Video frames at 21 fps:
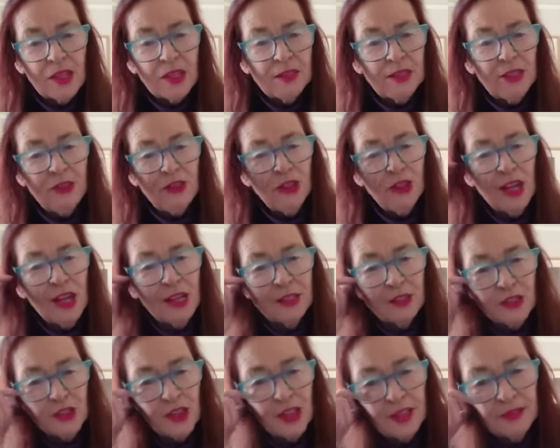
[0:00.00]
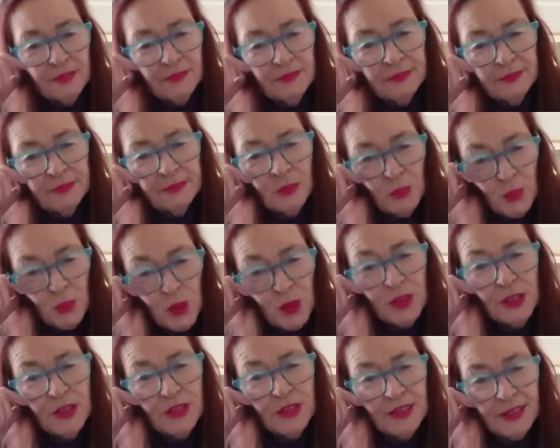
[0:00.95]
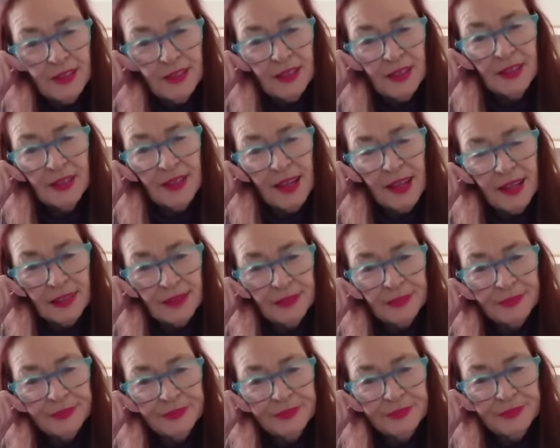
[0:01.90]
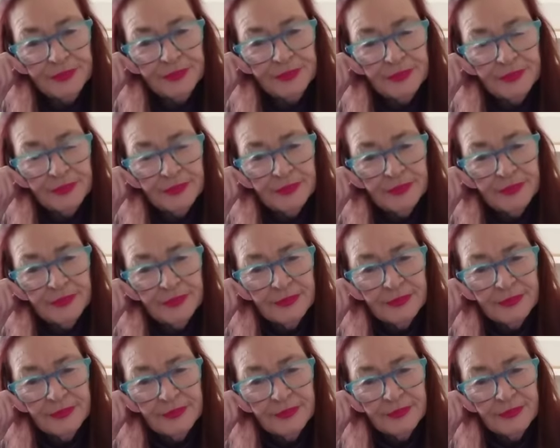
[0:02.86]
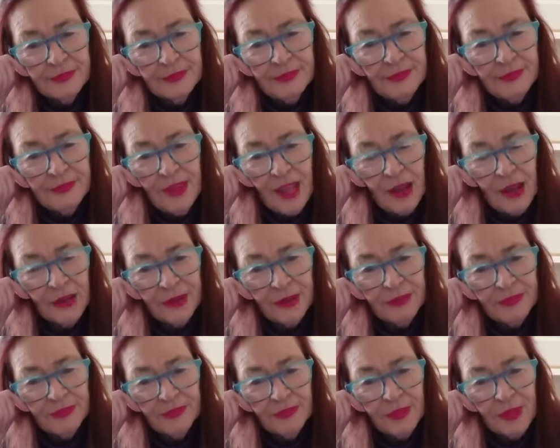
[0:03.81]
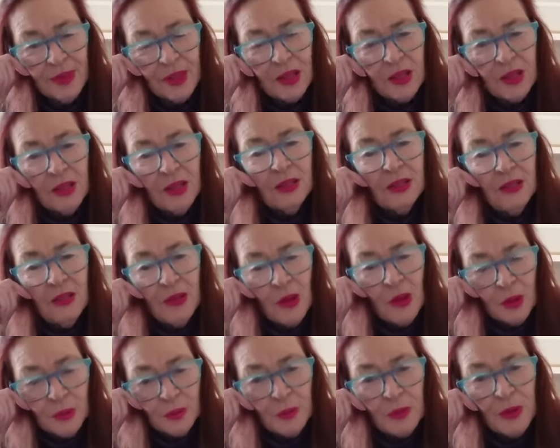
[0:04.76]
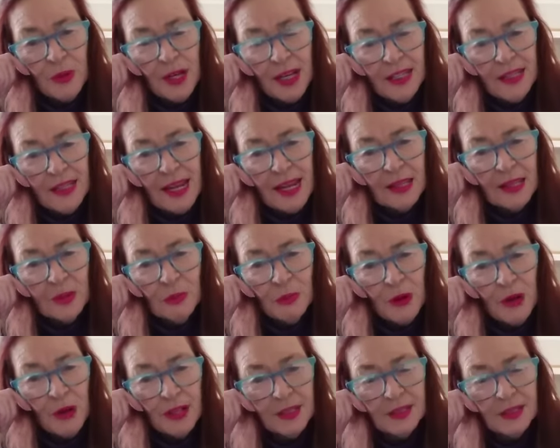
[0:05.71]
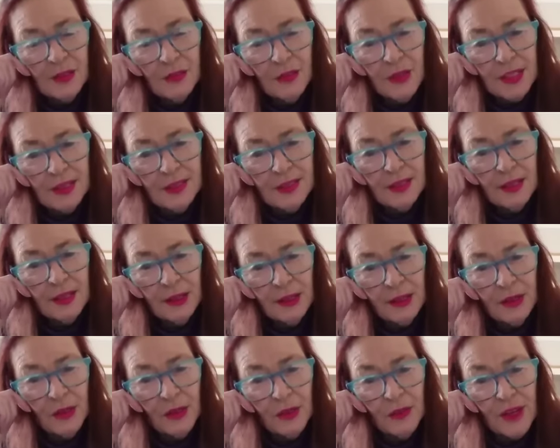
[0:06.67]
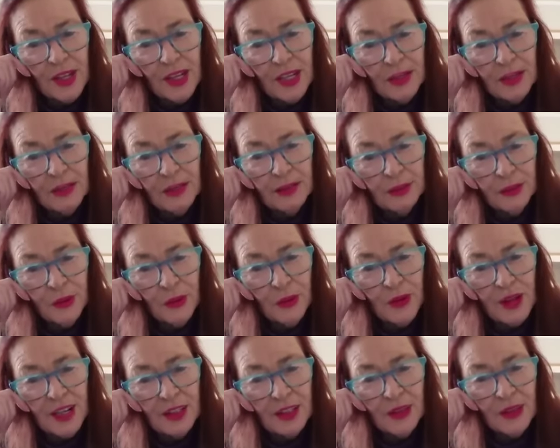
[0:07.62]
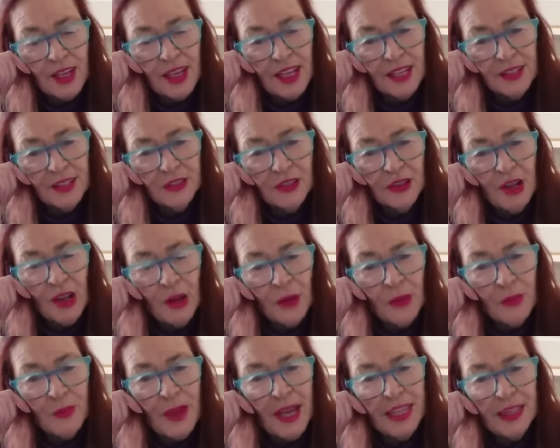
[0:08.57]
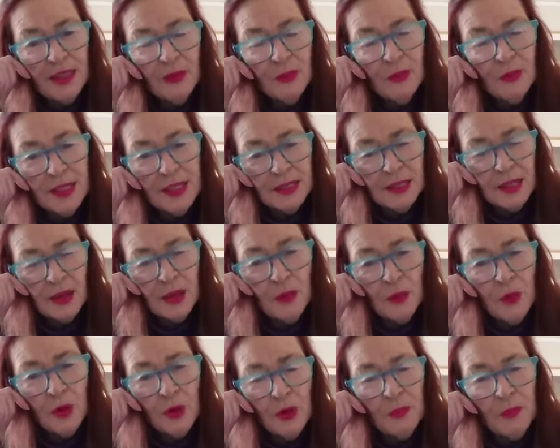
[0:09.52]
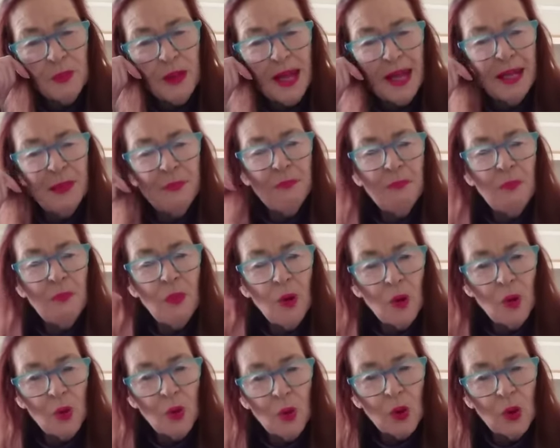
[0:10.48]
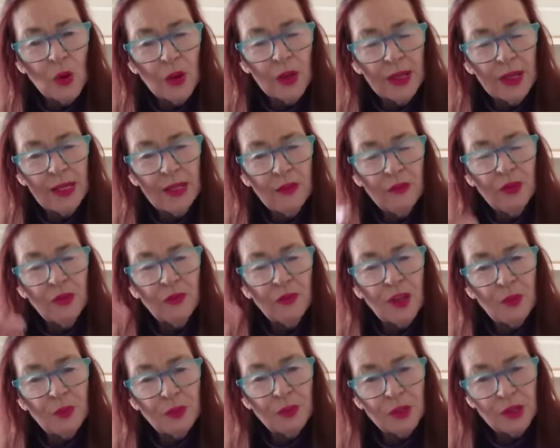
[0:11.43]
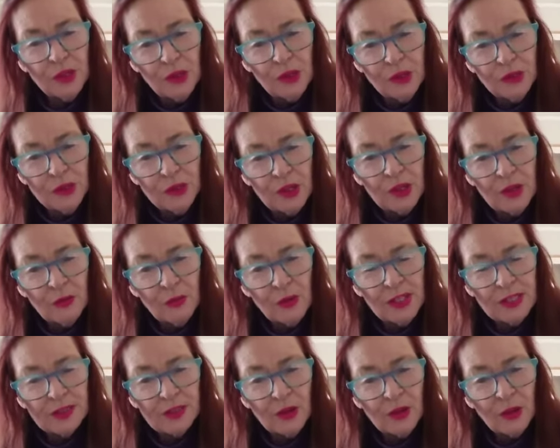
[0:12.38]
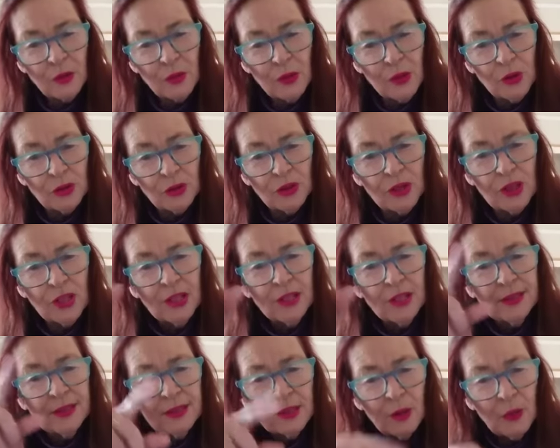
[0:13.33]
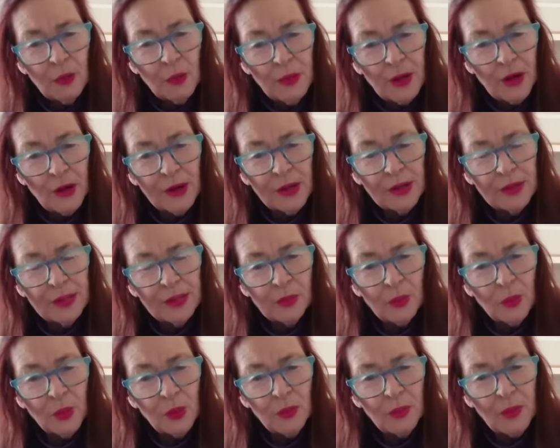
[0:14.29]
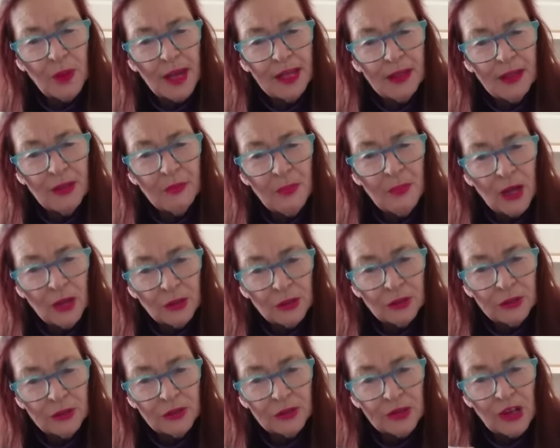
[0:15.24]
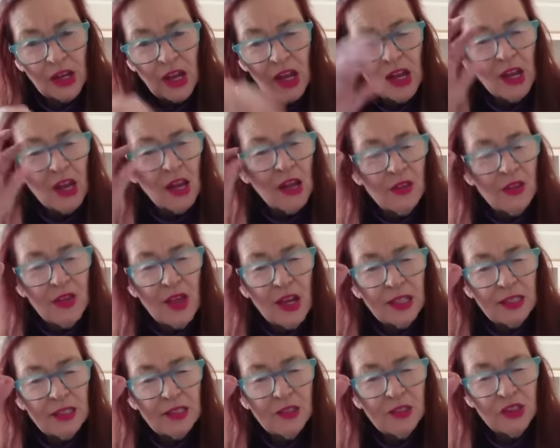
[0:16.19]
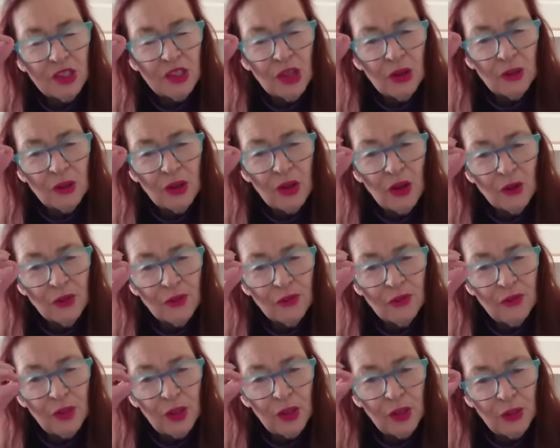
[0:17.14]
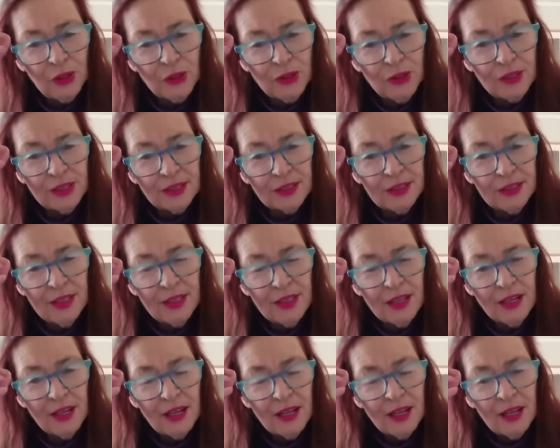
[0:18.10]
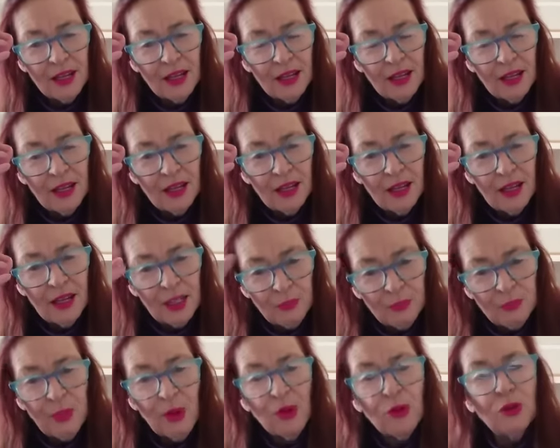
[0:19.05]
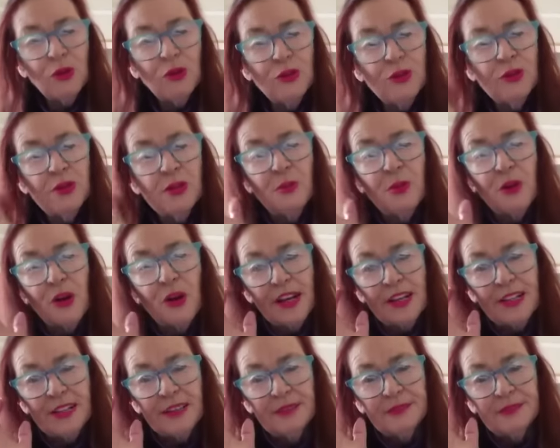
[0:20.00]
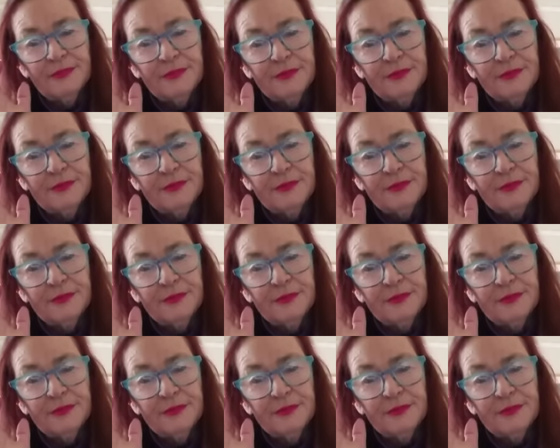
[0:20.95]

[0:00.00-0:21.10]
Did you catch that? Were you sitting down? No. Not bringing down the price of insulin or Ventolin or anything else. No, make the rest of the world pay more, even if they're produced in the rest of the world, so Americans wouldn't pay the most. That is so convoluted, it boggles the brain.